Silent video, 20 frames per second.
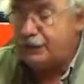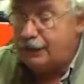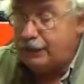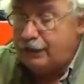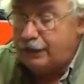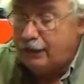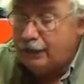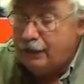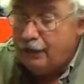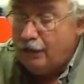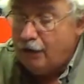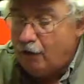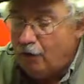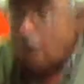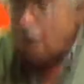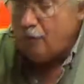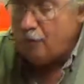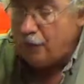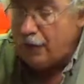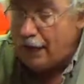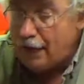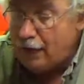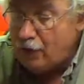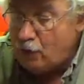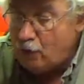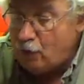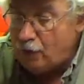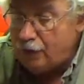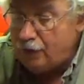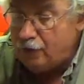that on the
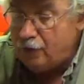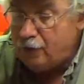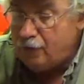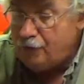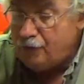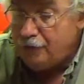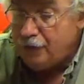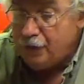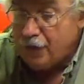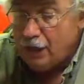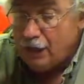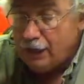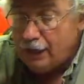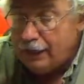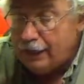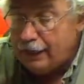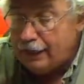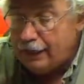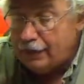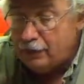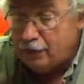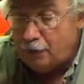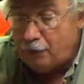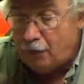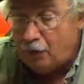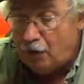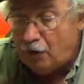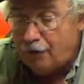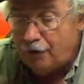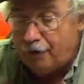back wheel, it has a
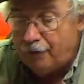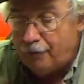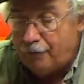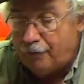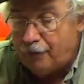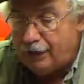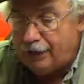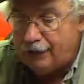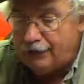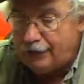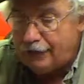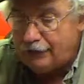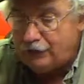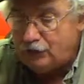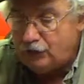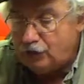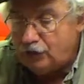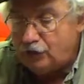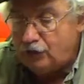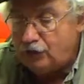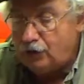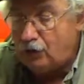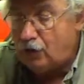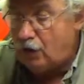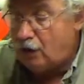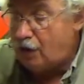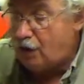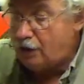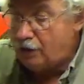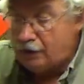parking brake. That's just to
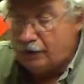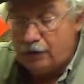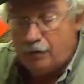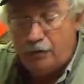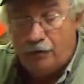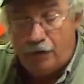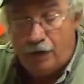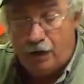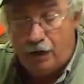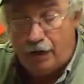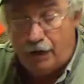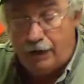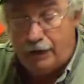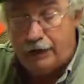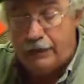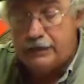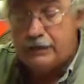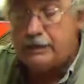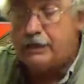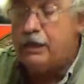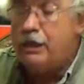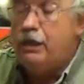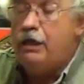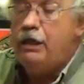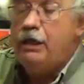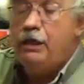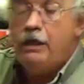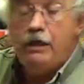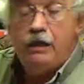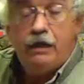lock it in place
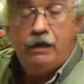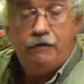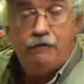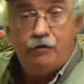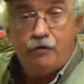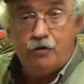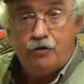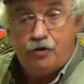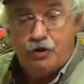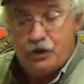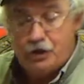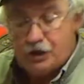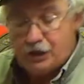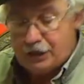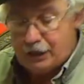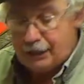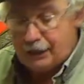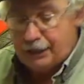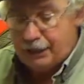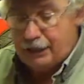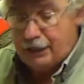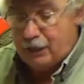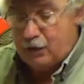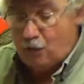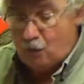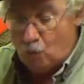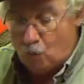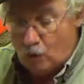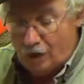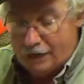if you're sitting
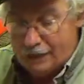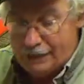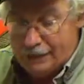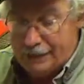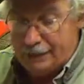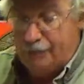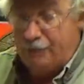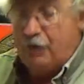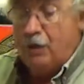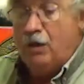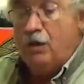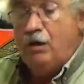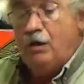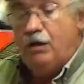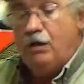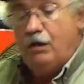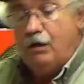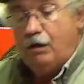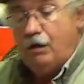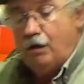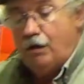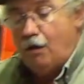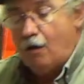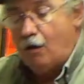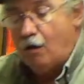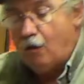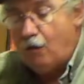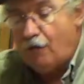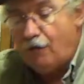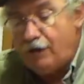and waiting.
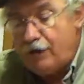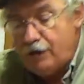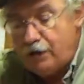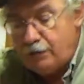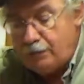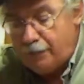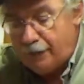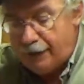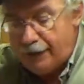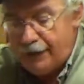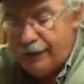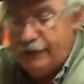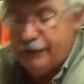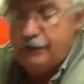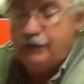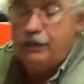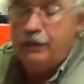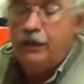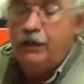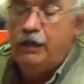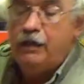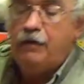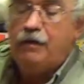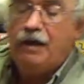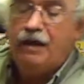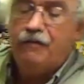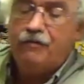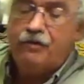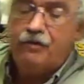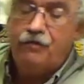All these pads
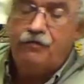have the